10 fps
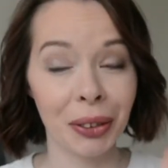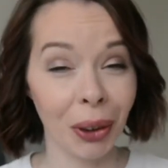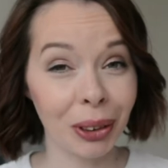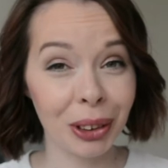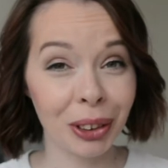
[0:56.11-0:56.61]

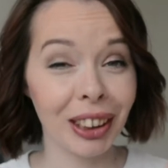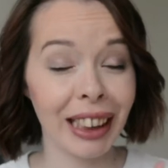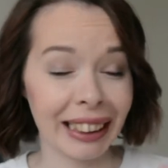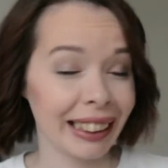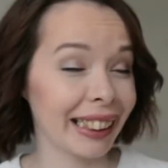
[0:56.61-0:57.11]

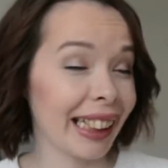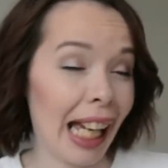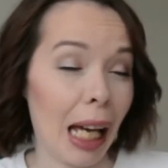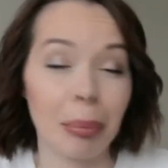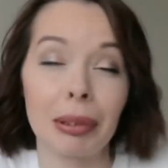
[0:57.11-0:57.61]
nostril and
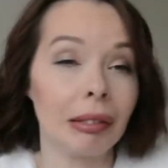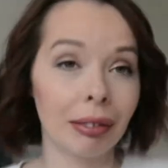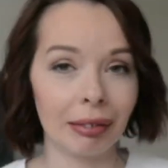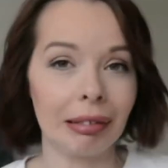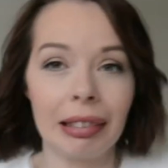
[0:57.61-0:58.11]
scab.
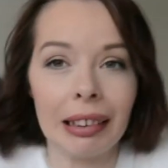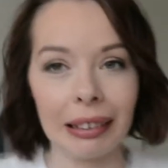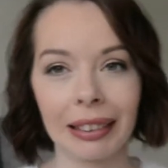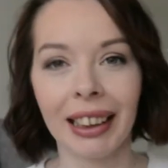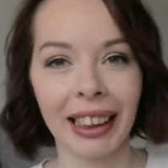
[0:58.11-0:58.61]

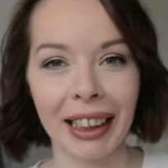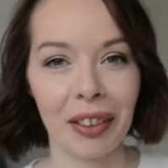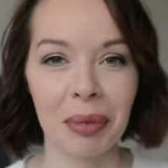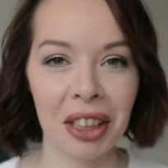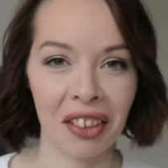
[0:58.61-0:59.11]
Ugh,
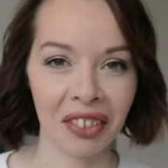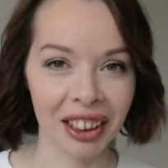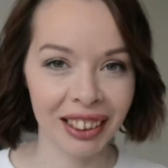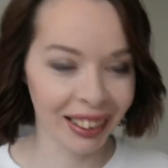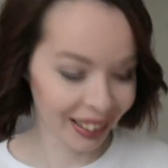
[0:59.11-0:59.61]
give me
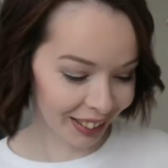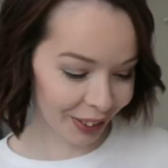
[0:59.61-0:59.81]
shivers.